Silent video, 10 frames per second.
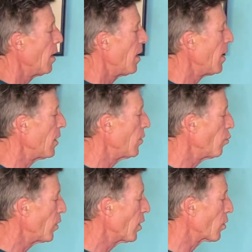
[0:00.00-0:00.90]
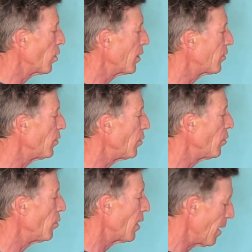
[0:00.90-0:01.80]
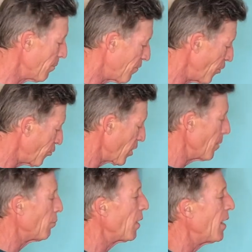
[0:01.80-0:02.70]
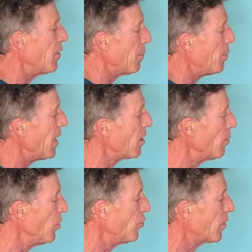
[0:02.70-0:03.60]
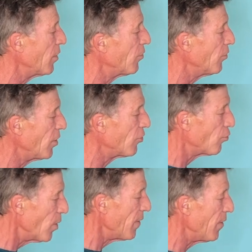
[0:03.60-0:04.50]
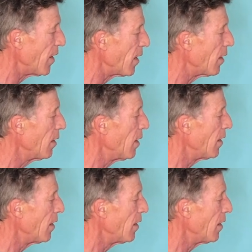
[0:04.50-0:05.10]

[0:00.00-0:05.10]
and we are going to, I'm first going to play the piano music that's written there,